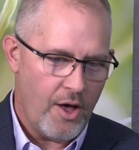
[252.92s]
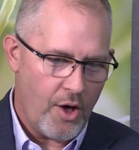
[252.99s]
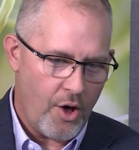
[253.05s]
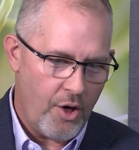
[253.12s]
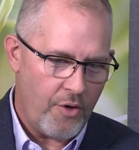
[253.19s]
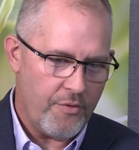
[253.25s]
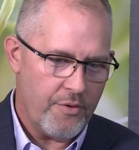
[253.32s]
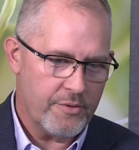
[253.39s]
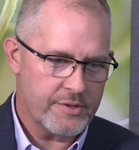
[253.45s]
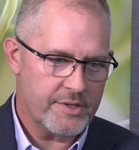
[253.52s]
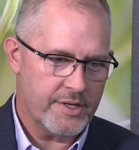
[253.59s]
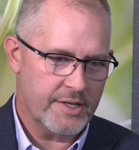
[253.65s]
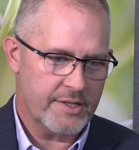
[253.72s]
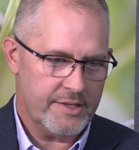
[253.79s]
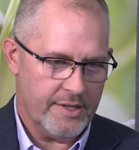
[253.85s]
All those
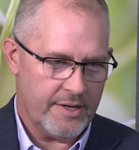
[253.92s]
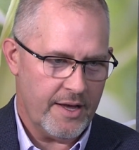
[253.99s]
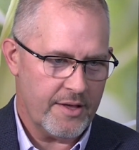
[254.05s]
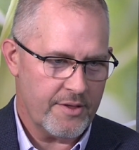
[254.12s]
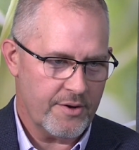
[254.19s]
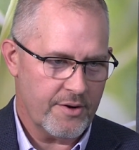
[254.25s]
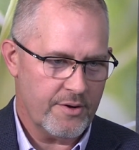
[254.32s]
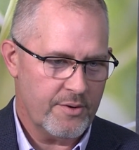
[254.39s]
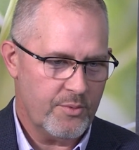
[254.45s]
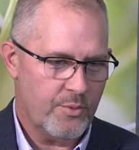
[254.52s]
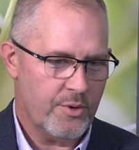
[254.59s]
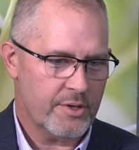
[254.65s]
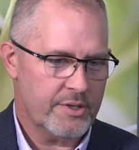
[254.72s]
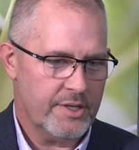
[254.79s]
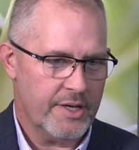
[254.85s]
things together
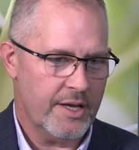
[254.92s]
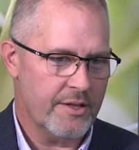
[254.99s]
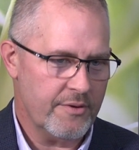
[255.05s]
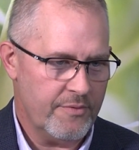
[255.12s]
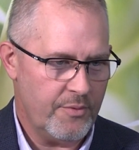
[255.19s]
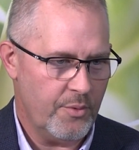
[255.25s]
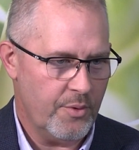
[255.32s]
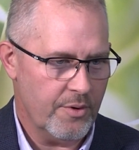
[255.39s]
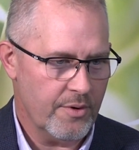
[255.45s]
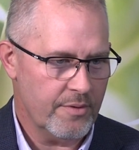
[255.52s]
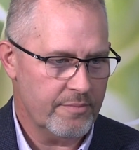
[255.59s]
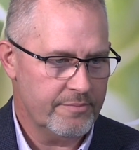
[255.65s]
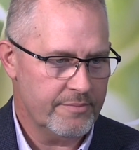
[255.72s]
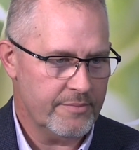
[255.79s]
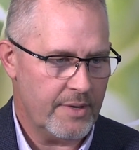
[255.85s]
work together
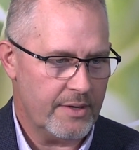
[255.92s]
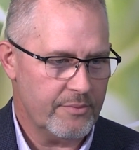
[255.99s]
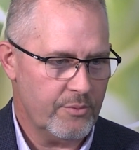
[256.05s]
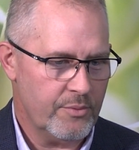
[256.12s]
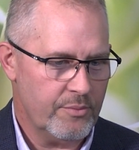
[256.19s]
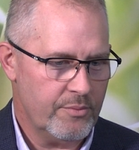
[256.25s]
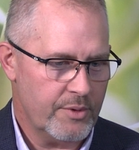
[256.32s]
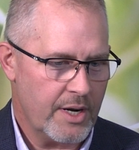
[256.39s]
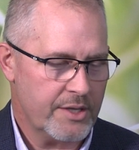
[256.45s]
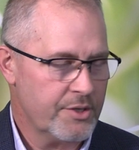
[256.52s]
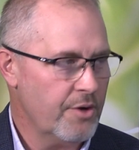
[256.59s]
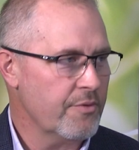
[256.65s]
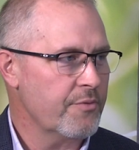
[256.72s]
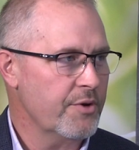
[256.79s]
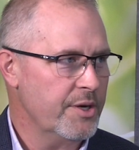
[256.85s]
for what I'd
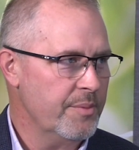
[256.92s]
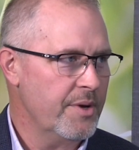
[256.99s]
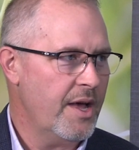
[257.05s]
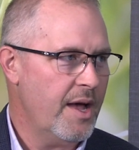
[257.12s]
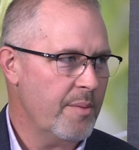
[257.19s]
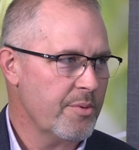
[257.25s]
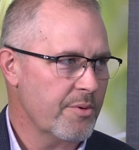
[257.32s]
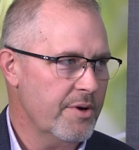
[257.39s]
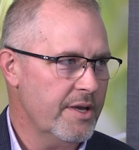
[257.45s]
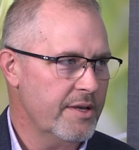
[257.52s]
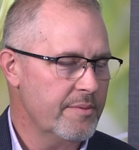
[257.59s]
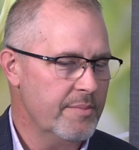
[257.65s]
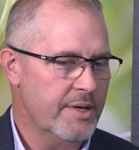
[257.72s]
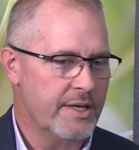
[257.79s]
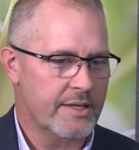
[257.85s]
call freedom to operate,
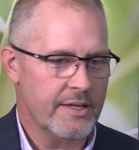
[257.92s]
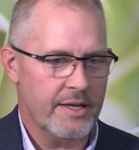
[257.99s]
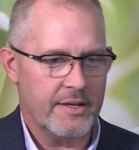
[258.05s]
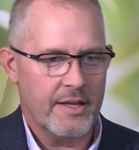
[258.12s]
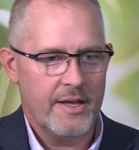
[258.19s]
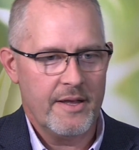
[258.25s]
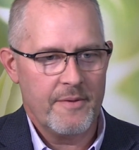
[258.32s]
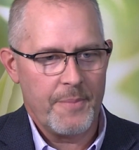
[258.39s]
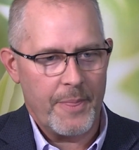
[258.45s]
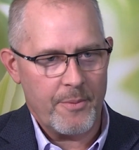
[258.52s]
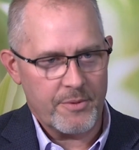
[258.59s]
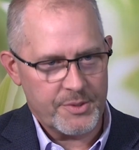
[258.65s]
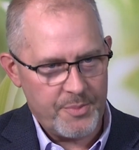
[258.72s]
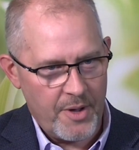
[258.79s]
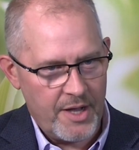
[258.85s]
meaning that
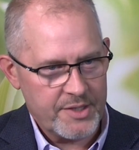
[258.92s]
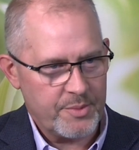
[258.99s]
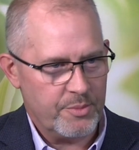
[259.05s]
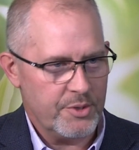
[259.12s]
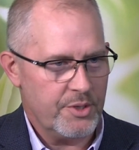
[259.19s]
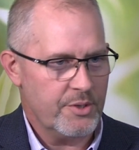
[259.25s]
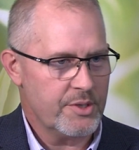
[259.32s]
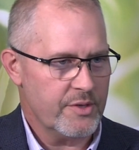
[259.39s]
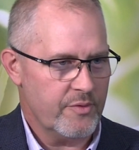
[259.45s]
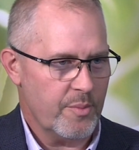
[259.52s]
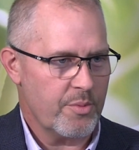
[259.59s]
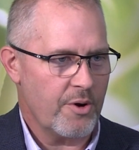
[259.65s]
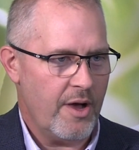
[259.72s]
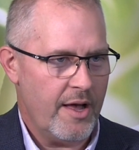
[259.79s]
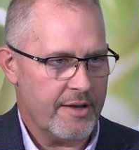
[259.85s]
responsible use of a
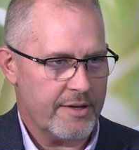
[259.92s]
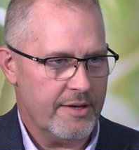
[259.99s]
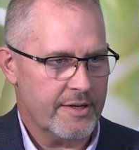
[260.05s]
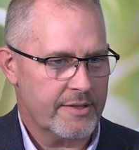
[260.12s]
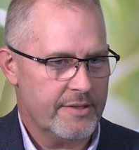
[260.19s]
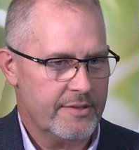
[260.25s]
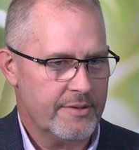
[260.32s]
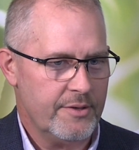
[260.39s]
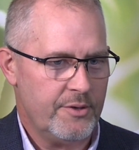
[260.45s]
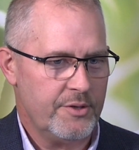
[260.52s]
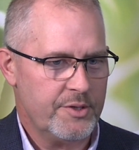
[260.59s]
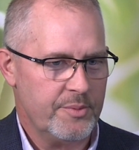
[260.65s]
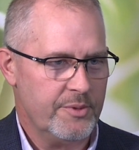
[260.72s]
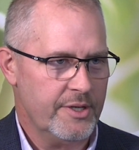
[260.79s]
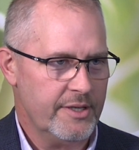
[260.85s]
product
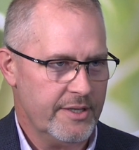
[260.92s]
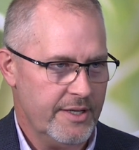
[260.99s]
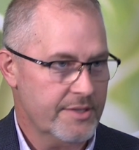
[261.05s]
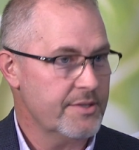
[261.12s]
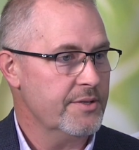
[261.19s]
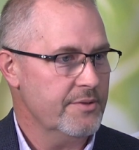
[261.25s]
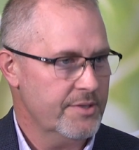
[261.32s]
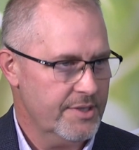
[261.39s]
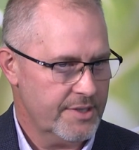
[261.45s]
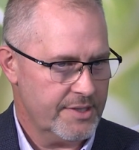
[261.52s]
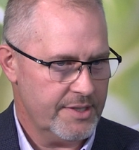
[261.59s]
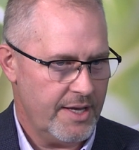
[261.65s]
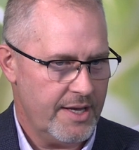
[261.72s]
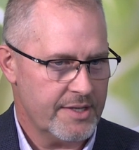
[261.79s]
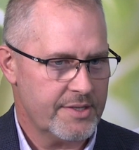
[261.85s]
ultimately leads to
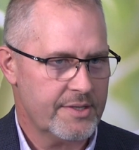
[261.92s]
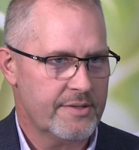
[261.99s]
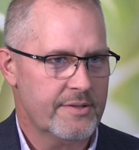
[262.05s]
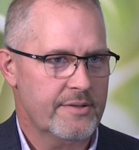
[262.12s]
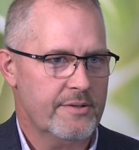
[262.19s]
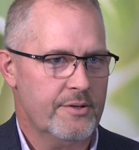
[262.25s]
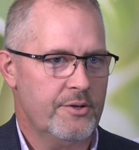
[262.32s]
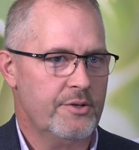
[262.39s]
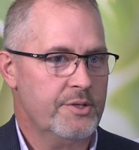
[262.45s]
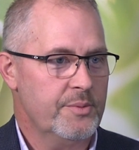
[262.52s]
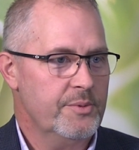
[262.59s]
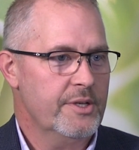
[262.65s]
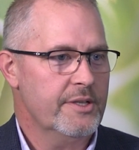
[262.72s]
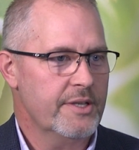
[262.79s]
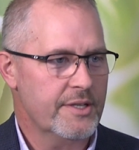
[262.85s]
success,
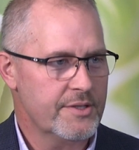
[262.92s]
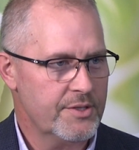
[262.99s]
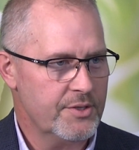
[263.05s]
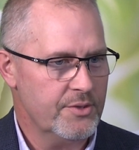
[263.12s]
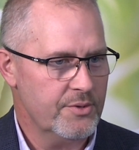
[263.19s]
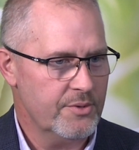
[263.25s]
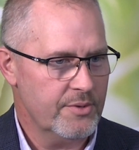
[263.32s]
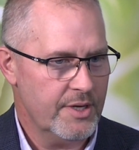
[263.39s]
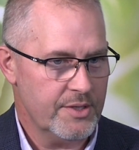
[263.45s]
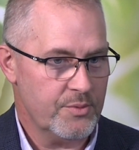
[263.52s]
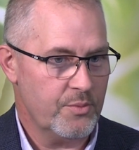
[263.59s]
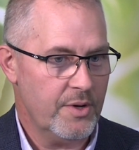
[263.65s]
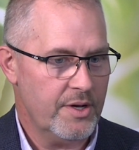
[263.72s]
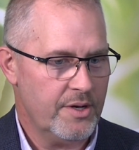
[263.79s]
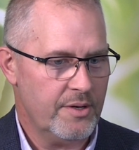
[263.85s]
ultimately leads to, as
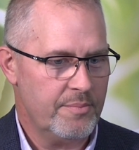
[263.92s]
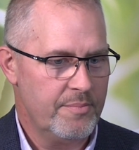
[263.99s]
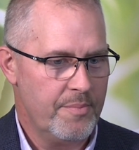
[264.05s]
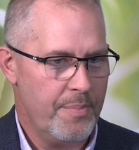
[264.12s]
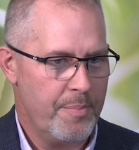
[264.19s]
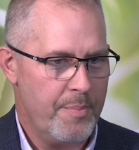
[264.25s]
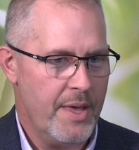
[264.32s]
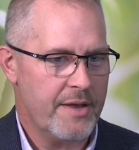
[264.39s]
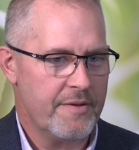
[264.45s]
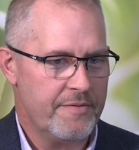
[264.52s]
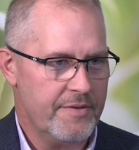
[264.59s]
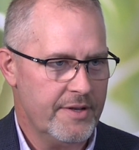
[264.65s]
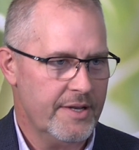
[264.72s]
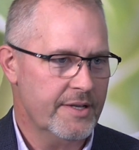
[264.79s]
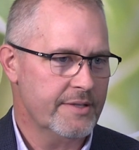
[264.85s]
well,
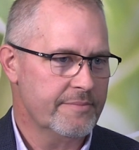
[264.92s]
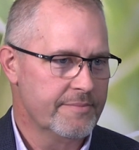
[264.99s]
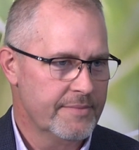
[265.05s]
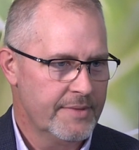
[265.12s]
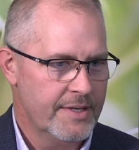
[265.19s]
benefiting